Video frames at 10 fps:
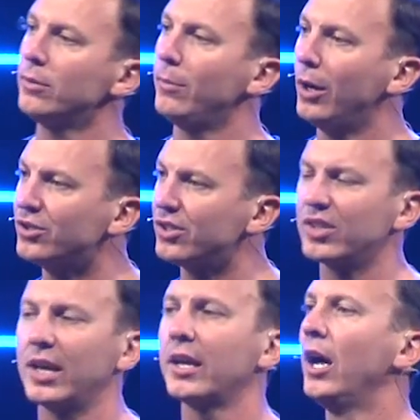emotions?
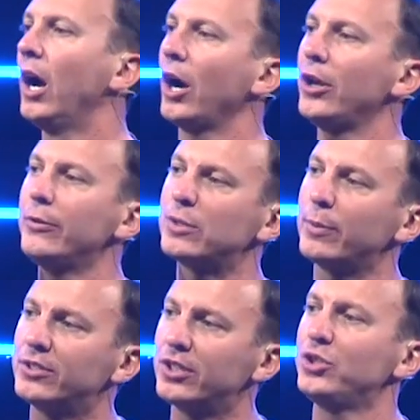Like, are you
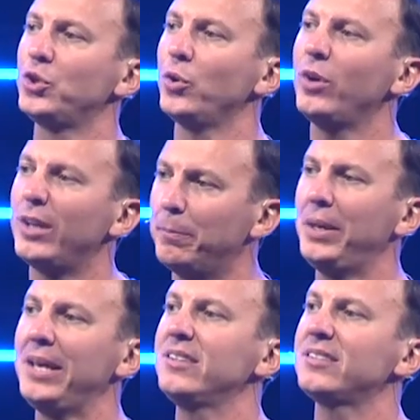experiencing joy and
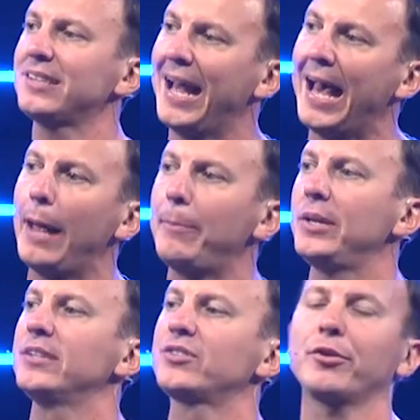peace and
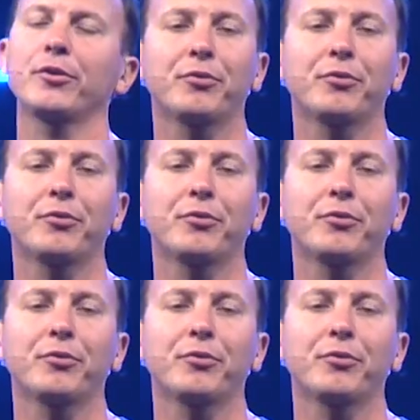happiness? Are there